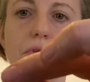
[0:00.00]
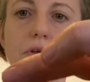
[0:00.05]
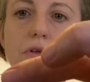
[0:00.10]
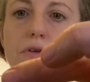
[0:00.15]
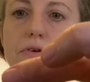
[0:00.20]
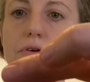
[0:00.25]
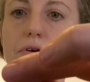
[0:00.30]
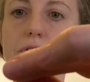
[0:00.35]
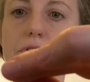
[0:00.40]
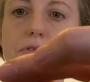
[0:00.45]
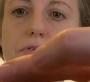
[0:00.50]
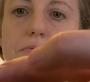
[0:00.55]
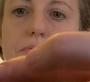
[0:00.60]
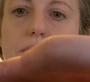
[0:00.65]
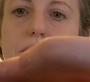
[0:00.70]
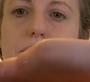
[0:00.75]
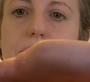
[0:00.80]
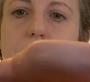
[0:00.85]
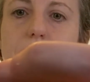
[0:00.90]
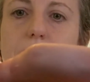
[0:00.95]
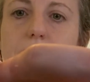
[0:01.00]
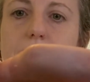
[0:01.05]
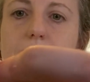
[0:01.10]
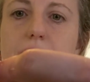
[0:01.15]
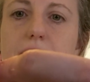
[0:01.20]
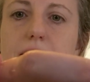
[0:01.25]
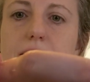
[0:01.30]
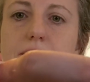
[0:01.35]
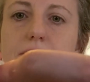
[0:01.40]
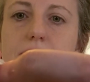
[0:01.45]
You could do it either way.
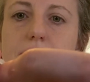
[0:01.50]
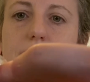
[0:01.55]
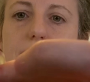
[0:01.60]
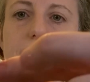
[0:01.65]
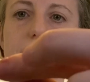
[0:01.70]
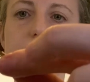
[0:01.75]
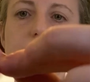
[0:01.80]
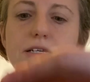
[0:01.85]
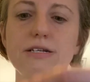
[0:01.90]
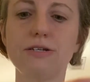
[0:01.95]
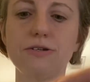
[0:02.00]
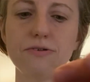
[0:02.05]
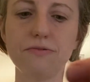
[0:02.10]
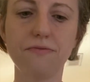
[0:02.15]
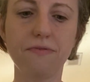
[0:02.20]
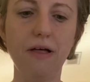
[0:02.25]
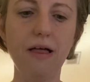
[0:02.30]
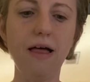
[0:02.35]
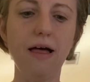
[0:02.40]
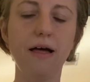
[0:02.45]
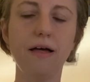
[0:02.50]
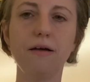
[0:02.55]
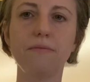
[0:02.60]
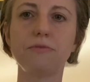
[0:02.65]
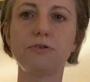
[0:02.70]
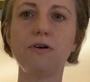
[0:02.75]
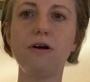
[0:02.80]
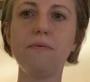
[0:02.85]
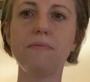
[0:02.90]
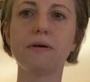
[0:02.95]
I just elected to do, I'm
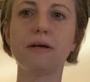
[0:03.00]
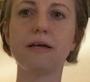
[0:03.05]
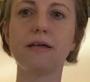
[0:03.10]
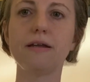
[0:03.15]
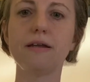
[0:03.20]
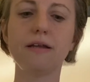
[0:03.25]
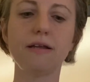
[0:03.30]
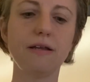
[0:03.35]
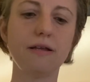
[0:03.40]
dropping it.